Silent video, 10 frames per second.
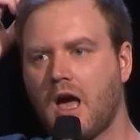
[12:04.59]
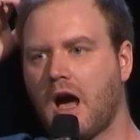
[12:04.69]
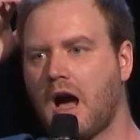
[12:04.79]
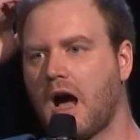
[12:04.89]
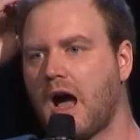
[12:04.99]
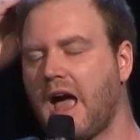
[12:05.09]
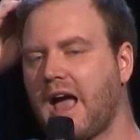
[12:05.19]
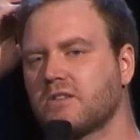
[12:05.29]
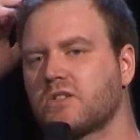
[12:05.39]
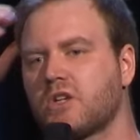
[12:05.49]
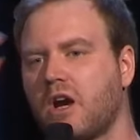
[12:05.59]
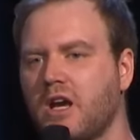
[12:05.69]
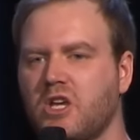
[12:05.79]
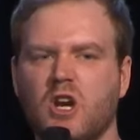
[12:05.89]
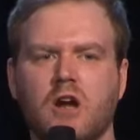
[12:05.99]
And so,
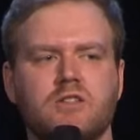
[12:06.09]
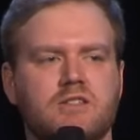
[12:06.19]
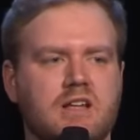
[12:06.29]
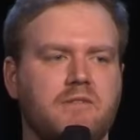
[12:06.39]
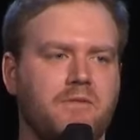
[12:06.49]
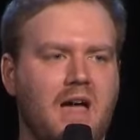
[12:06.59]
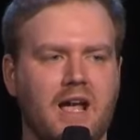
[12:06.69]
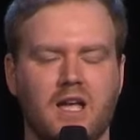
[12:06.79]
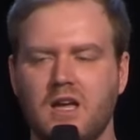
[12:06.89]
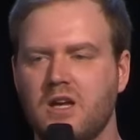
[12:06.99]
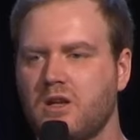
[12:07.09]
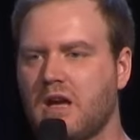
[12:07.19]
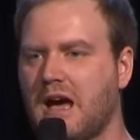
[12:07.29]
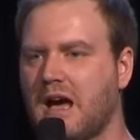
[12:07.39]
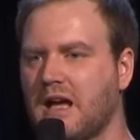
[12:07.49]
you know, stuff like
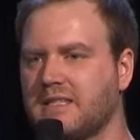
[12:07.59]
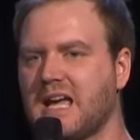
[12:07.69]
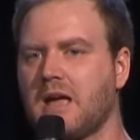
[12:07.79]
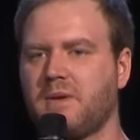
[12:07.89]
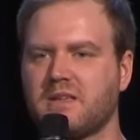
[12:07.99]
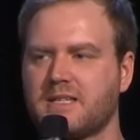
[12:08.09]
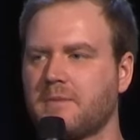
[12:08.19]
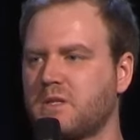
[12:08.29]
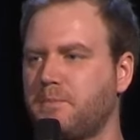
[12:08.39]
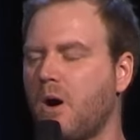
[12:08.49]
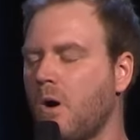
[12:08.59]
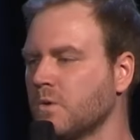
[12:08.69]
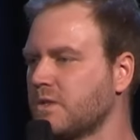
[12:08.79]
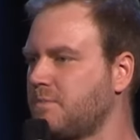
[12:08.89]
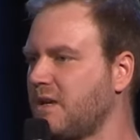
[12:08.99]
taping us up to
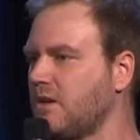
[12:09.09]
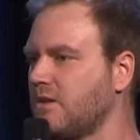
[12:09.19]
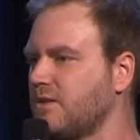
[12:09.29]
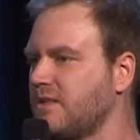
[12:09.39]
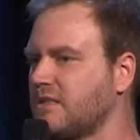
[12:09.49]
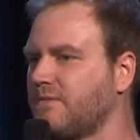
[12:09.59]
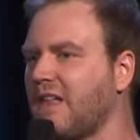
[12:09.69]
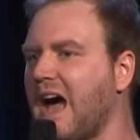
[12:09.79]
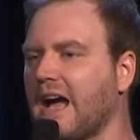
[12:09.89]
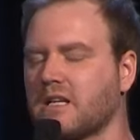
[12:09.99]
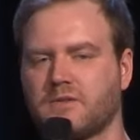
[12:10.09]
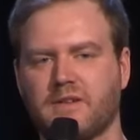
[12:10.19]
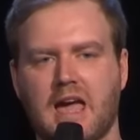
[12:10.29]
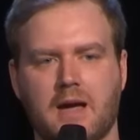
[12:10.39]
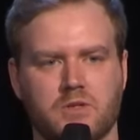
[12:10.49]
poles to be used as flags for
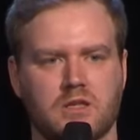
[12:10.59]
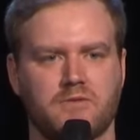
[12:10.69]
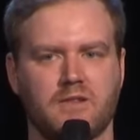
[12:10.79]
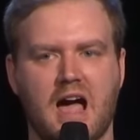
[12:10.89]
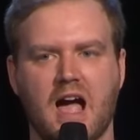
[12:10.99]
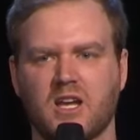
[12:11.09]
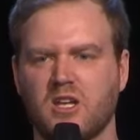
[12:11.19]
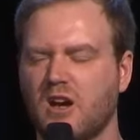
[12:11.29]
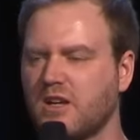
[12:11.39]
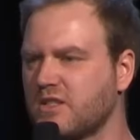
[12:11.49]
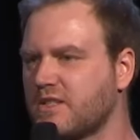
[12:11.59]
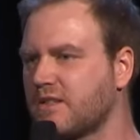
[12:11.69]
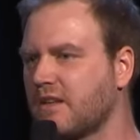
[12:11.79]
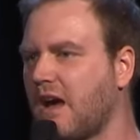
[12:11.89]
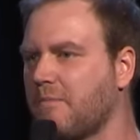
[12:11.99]
capture the flag, you know,
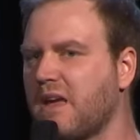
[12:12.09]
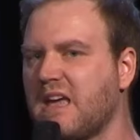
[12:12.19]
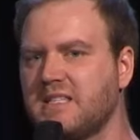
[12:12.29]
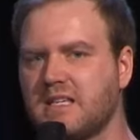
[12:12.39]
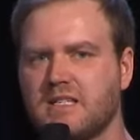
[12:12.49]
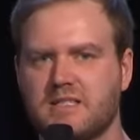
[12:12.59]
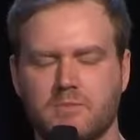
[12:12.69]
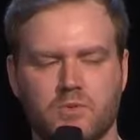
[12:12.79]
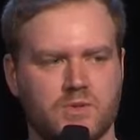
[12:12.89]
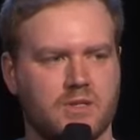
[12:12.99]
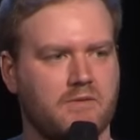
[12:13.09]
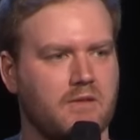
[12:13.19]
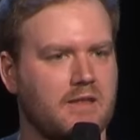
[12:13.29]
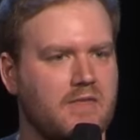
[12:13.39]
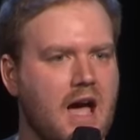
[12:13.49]
just easy, simple stuff
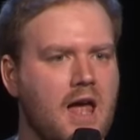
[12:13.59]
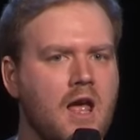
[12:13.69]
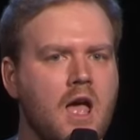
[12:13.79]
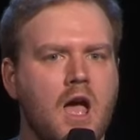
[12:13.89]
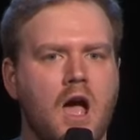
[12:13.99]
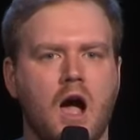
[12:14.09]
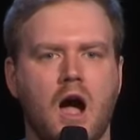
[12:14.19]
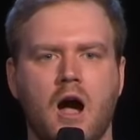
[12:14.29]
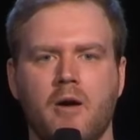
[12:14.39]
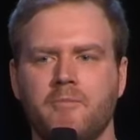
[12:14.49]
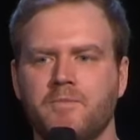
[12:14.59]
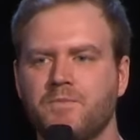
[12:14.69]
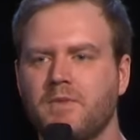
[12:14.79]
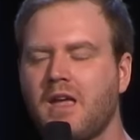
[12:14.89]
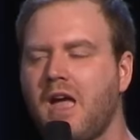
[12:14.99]
like that.
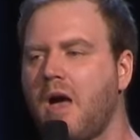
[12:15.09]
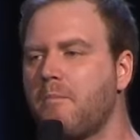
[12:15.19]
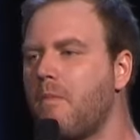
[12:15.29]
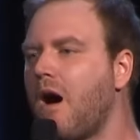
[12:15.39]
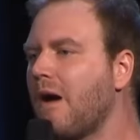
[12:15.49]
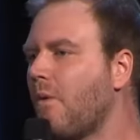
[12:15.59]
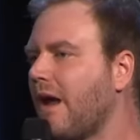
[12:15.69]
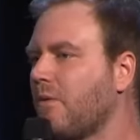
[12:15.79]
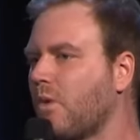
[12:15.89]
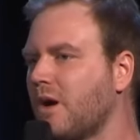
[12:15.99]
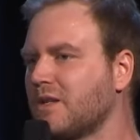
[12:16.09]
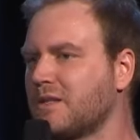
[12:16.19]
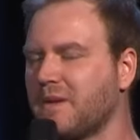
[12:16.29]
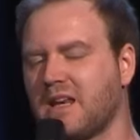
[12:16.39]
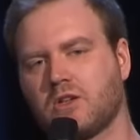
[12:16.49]
My one was
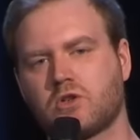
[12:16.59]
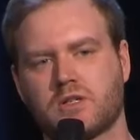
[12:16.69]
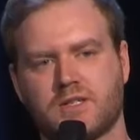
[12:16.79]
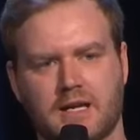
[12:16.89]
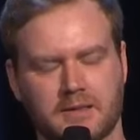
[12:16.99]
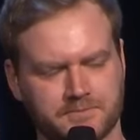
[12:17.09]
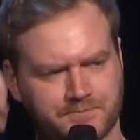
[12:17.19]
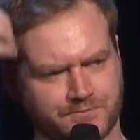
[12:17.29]
a bit interesting.